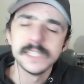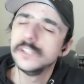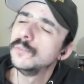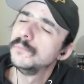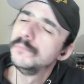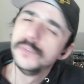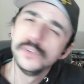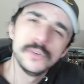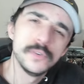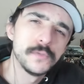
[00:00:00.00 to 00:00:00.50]
you
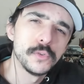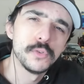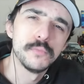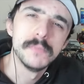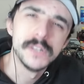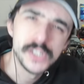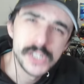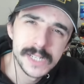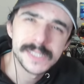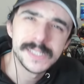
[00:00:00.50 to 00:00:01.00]
beautiful,
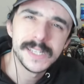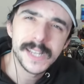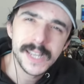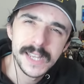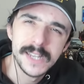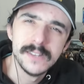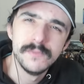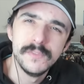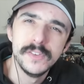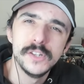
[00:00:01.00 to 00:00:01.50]
majestic
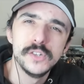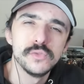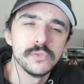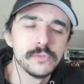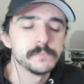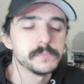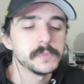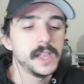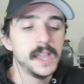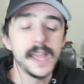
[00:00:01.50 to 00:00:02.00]
individual.
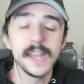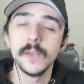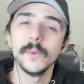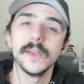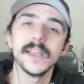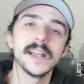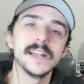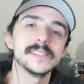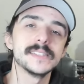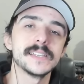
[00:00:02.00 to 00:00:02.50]
Anyway,
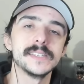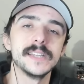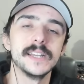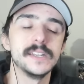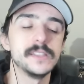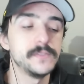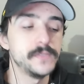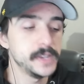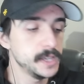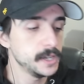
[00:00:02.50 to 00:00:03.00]
guys, that's the end of
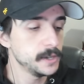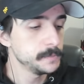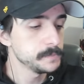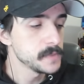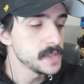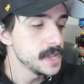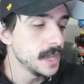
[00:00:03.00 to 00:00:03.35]
the video.